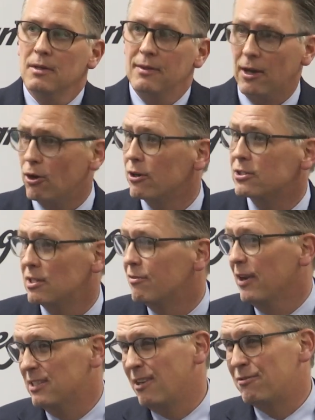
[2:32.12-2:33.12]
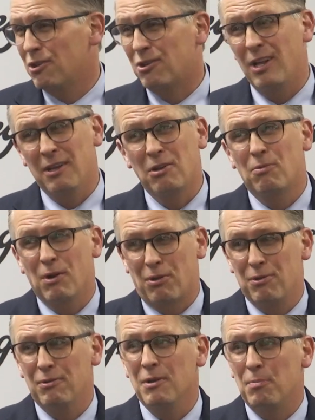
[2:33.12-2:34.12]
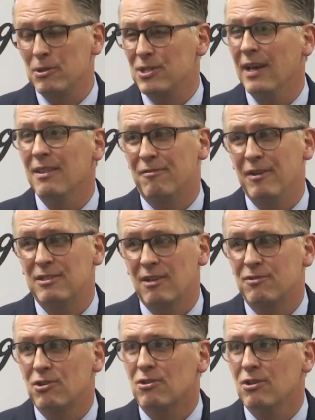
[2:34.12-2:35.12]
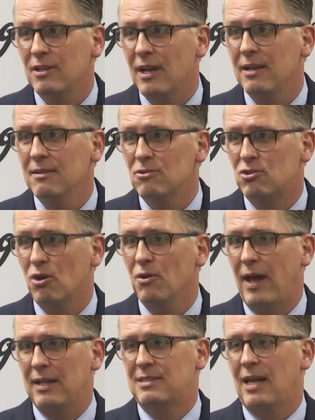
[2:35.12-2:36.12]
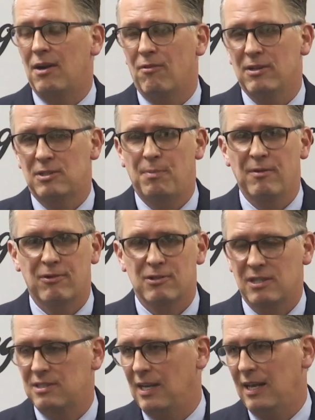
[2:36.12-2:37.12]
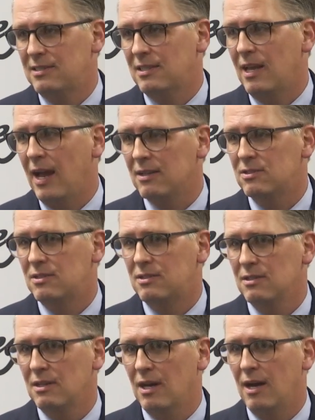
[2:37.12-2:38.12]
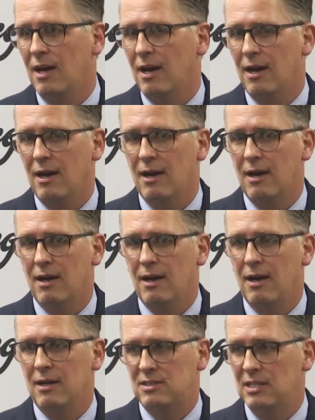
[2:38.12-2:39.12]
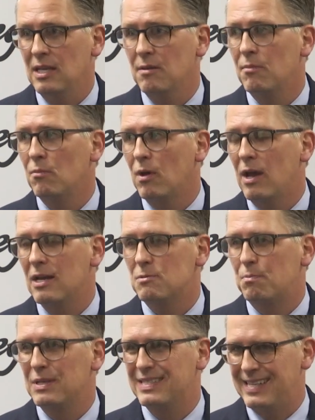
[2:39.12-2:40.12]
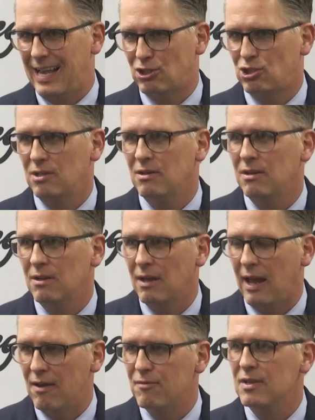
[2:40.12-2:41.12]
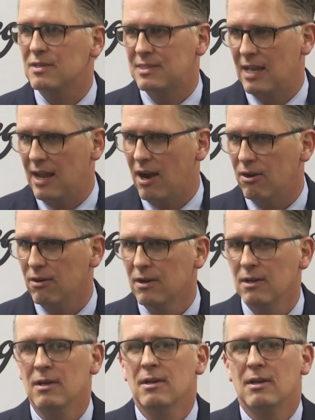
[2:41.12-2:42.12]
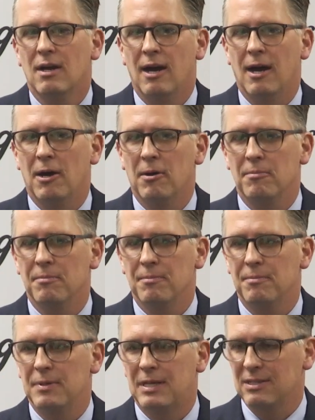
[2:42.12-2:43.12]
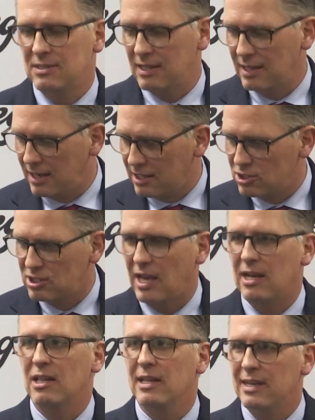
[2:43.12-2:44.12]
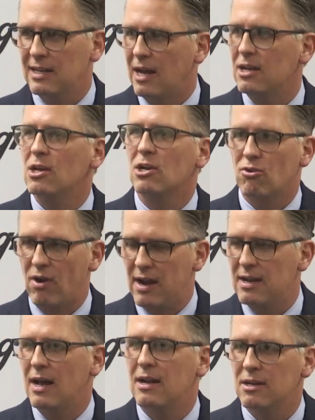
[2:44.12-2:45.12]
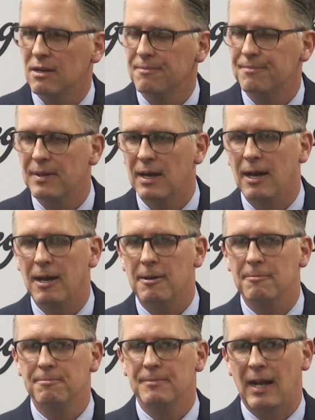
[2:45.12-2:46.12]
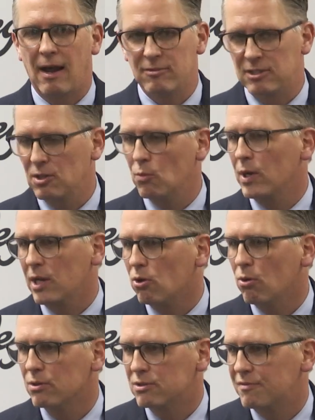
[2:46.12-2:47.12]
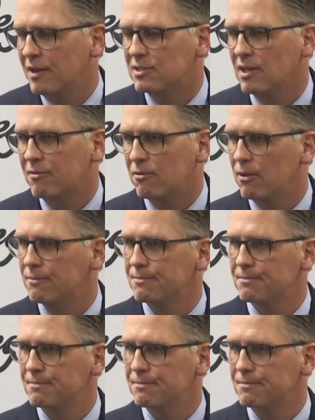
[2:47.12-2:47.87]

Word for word: that hurt us in the faceoff circle. I think we were 30% in the faceoff circle tonight. So that's not a recipe for success against uh, a team as possession heavy as they are, um, because then they can just kind of lean on you and grind on you. Um, and obviously, the winning goal is a faceoff goal.